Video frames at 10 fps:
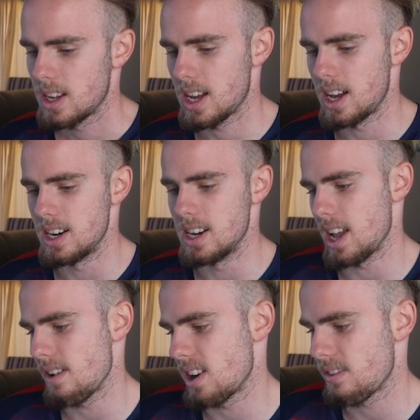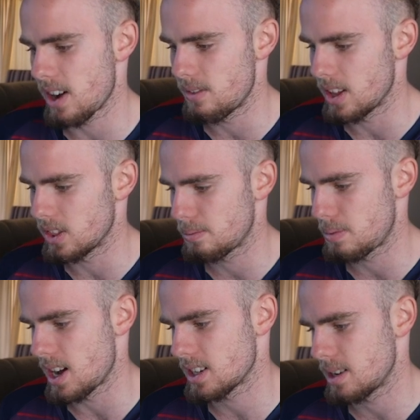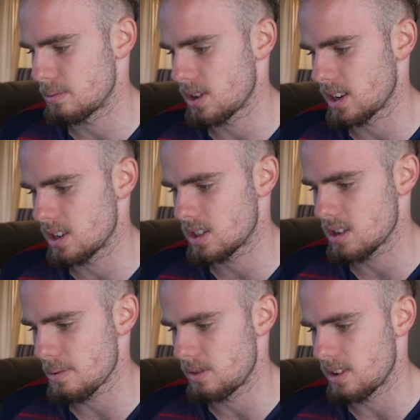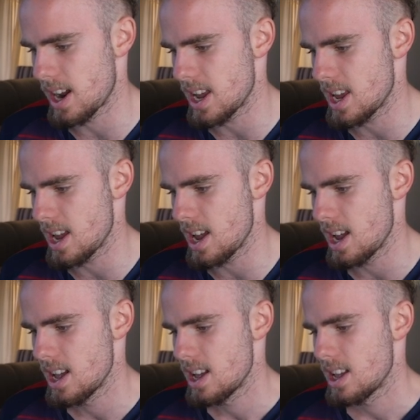And even if I run past him. So I'm going to stop it right here.